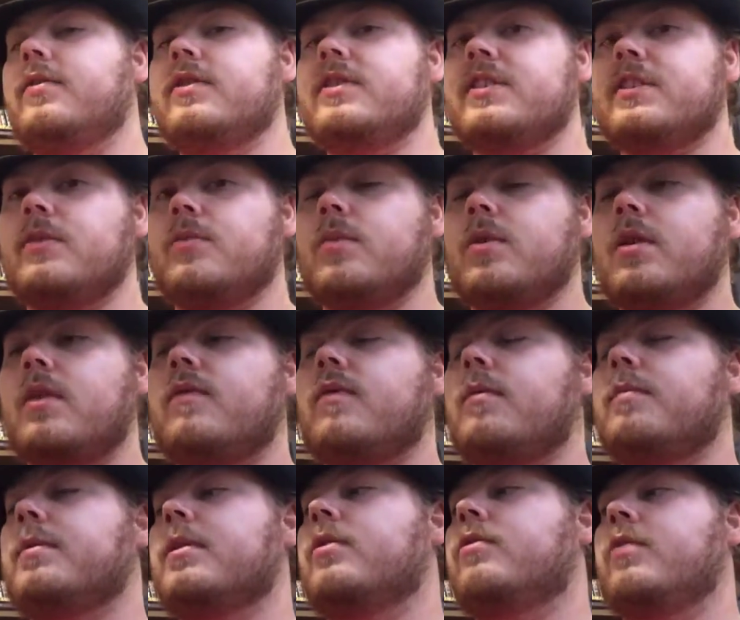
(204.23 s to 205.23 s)
This is a
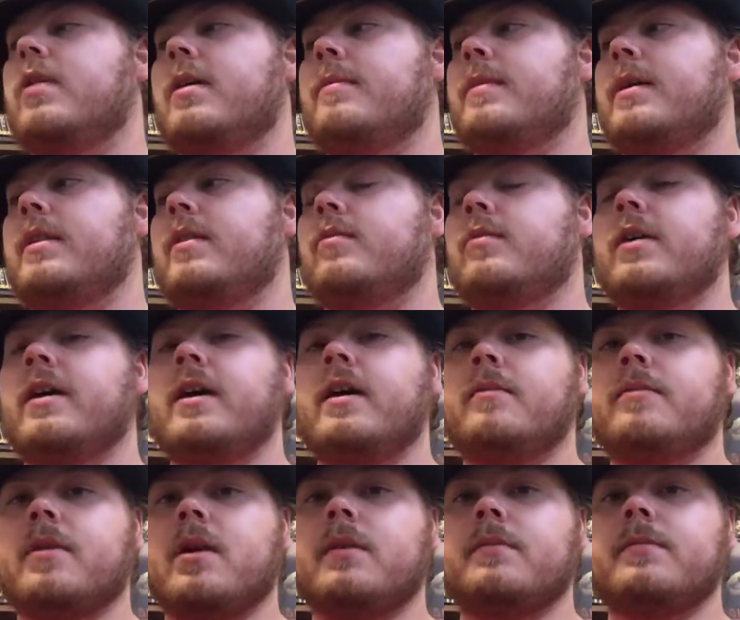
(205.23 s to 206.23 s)
wonderful Blu-ray, by the way.
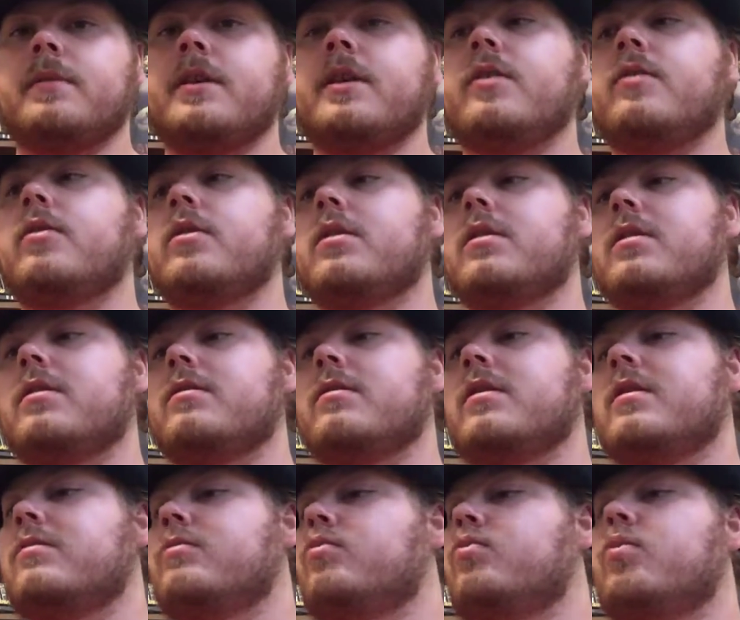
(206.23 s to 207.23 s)
I'll probably do a
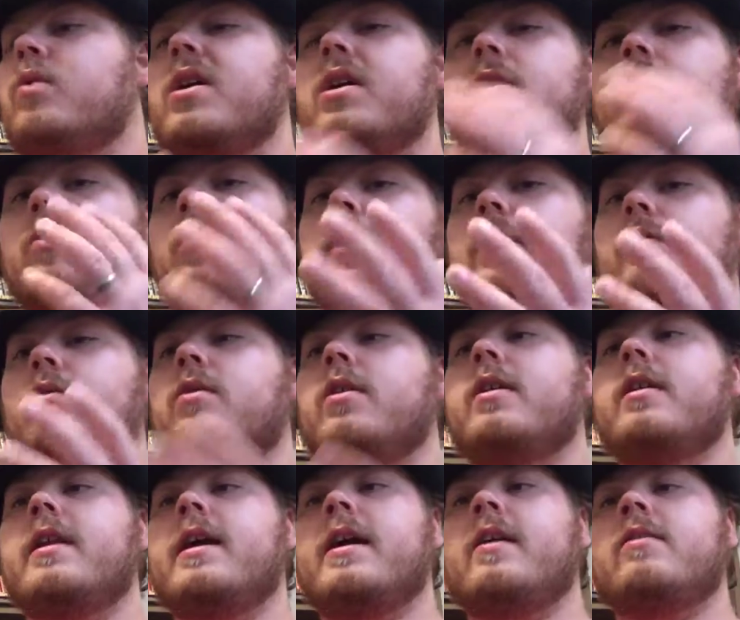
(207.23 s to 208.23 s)
real quick
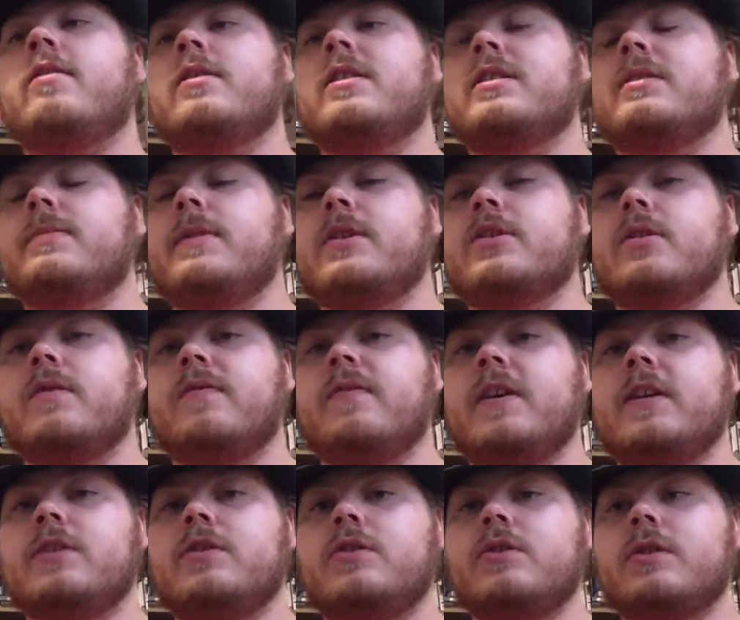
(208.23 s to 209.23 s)
rundown on the special
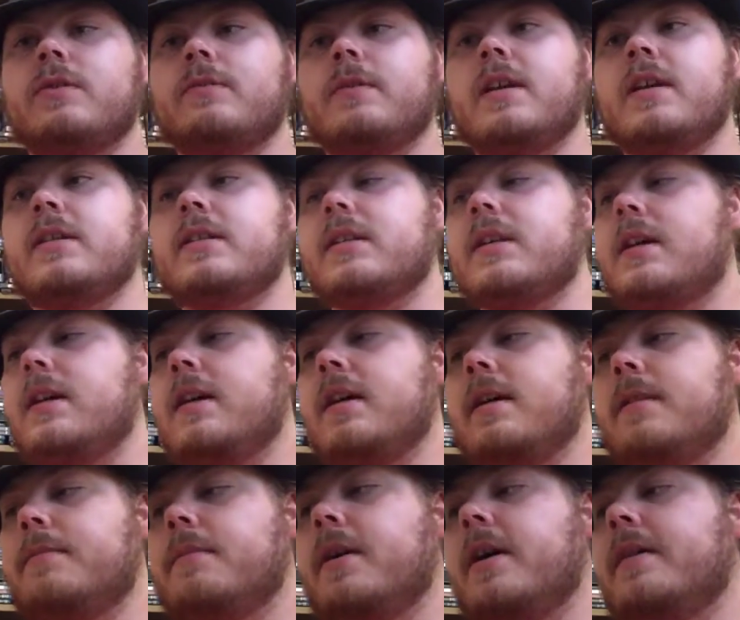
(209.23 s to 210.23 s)
features of this.
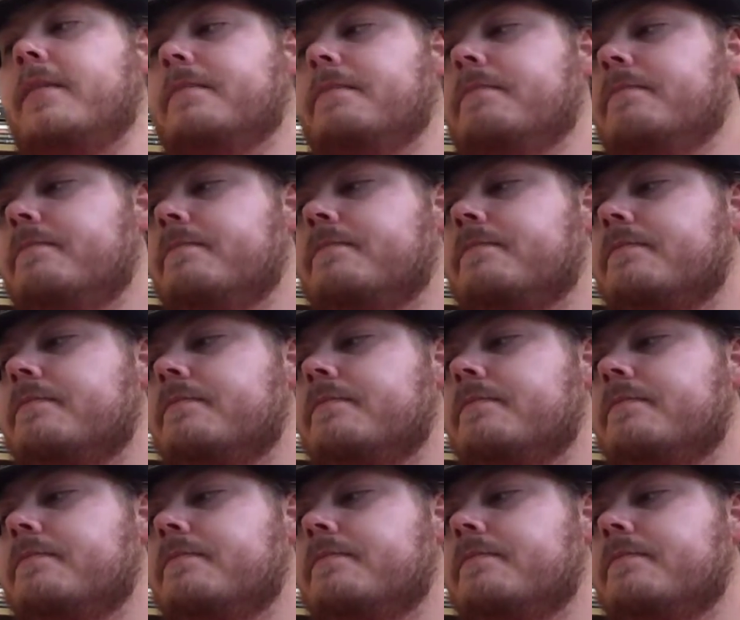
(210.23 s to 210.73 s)
But,